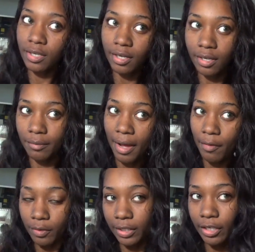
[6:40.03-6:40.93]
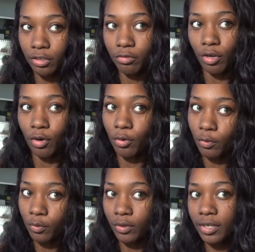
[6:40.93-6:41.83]
Um, I will let you
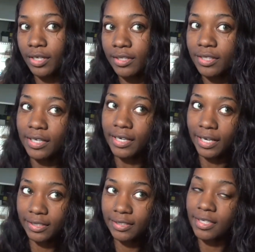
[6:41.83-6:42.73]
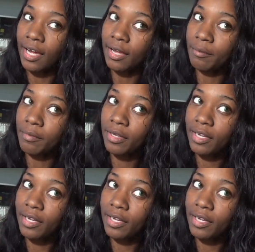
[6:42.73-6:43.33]
know the next time